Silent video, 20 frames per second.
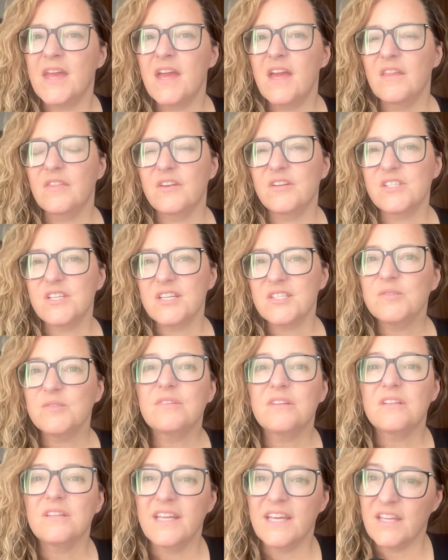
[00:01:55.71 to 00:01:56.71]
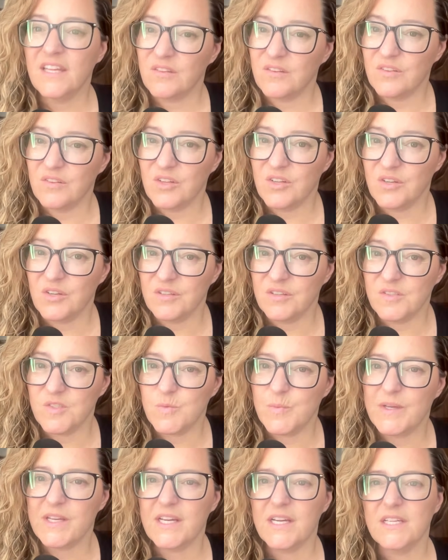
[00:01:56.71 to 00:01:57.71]
There's also the length of the cruise
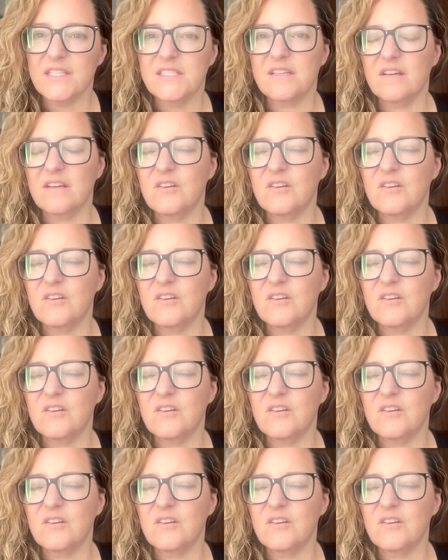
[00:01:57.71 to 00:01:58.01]
because